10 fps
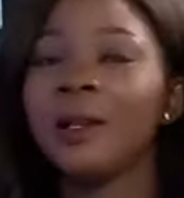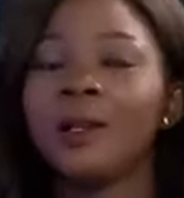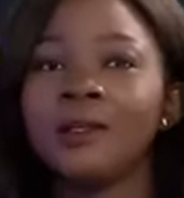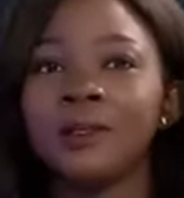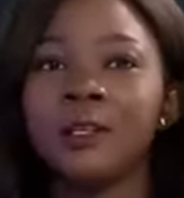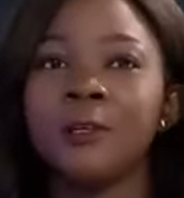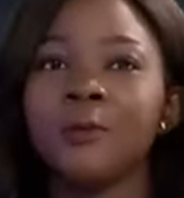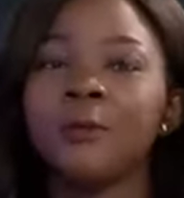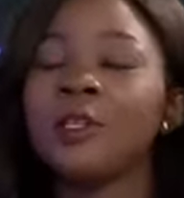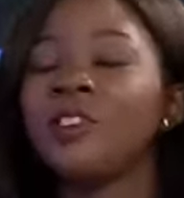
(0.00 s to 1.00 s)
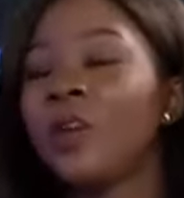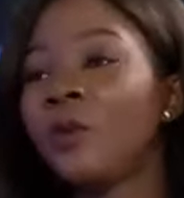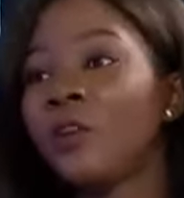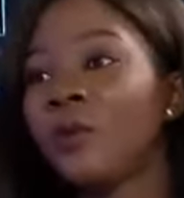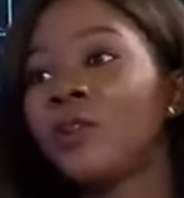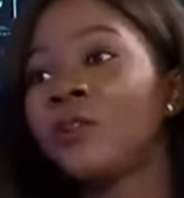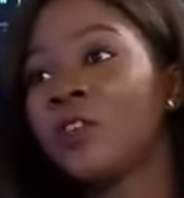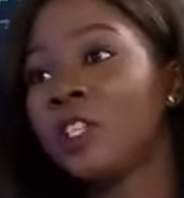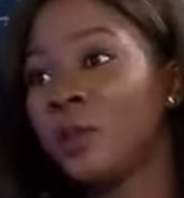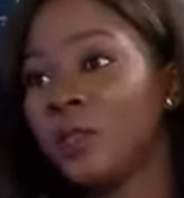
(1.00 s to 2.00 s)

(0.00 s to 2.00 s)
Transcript: And let's say in January, when the first